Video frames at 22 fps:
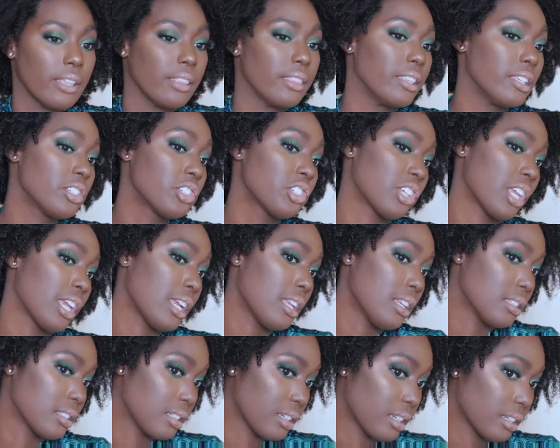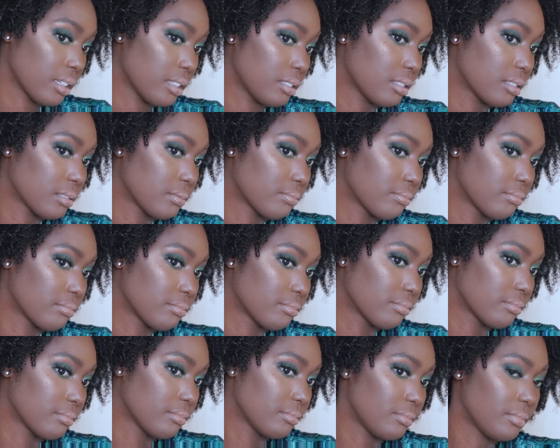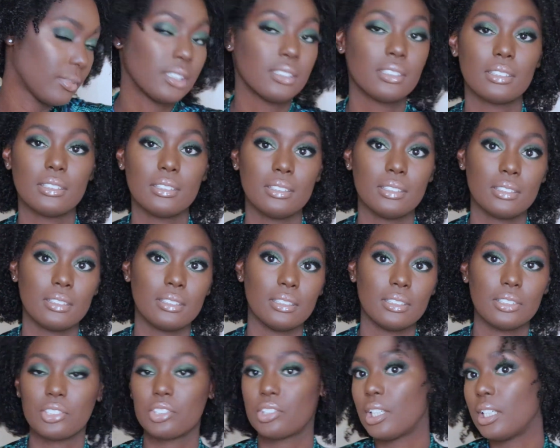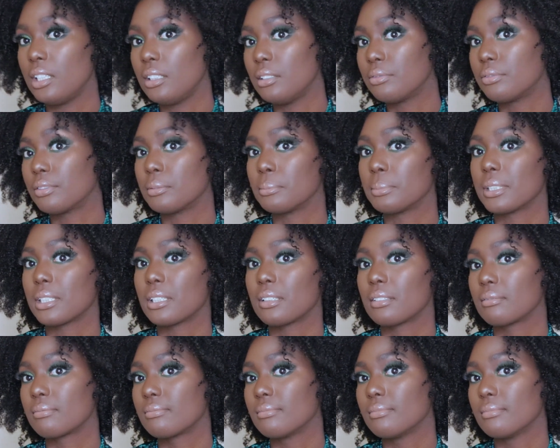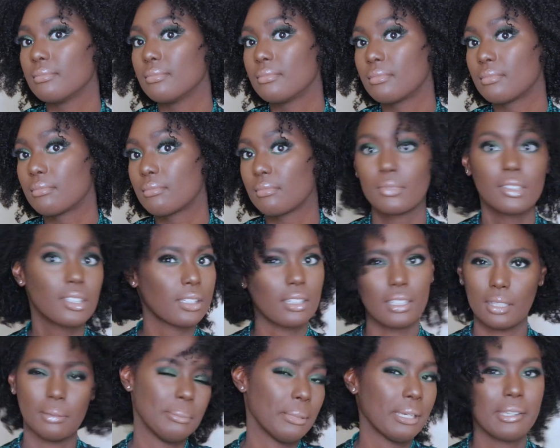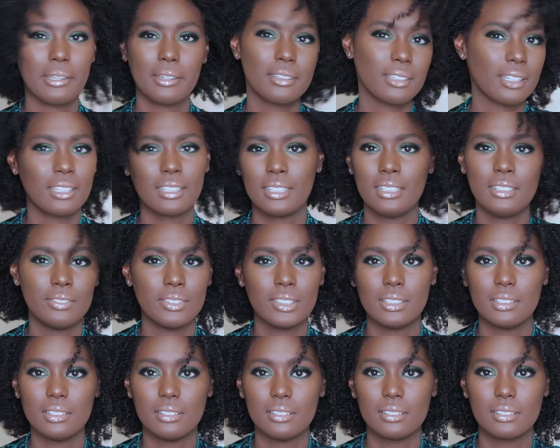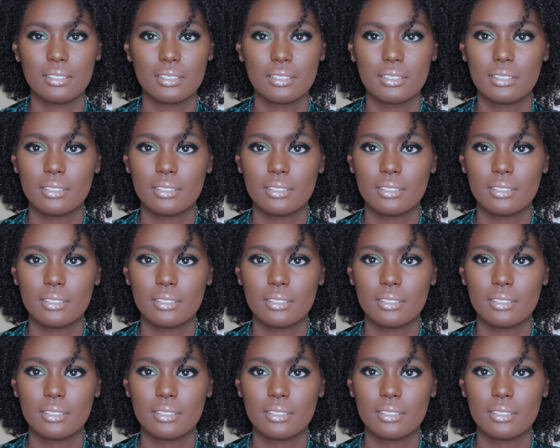This shade is nice. This is a good shade for me. Look at that. My hair not even.